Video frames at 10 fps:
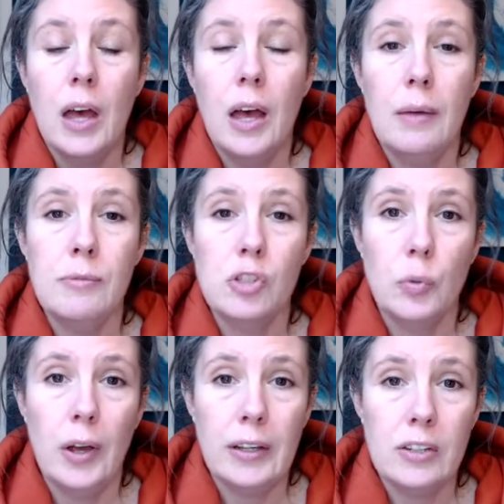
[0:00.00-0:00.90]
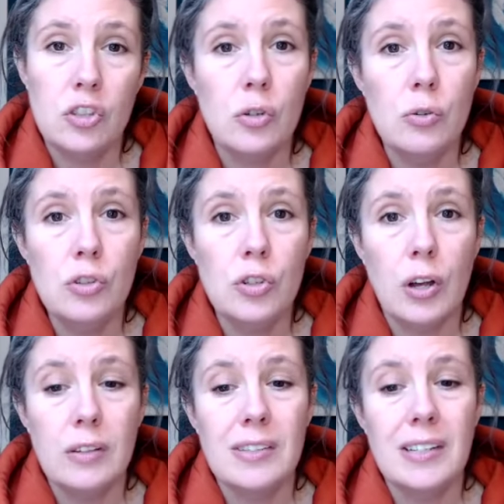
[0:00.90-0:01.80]
To work in schools, you're
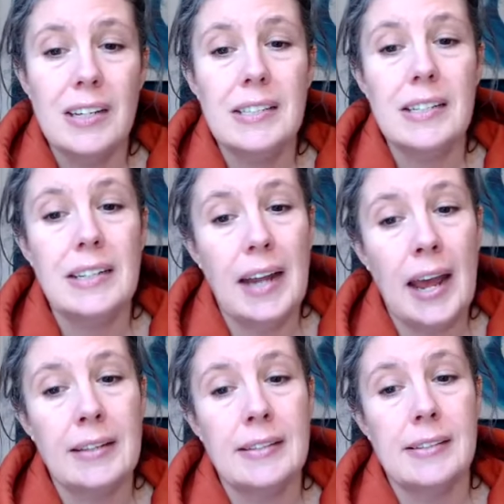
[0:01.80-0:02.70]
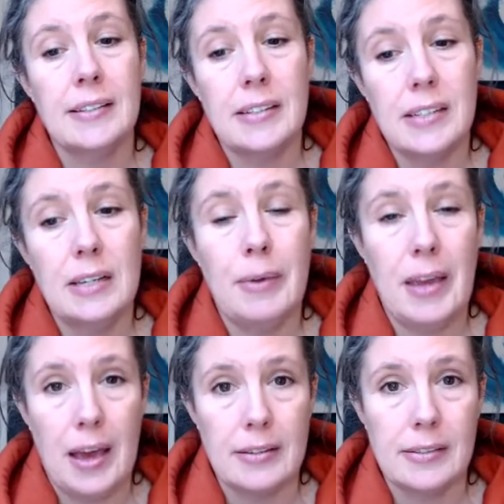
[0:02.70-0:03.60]
going to need an enhanced
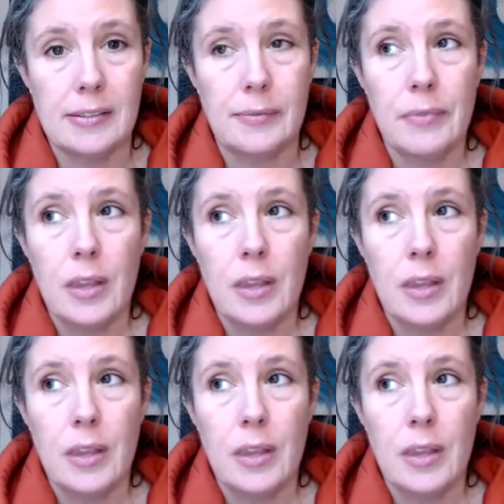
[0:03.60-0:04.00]
DBS.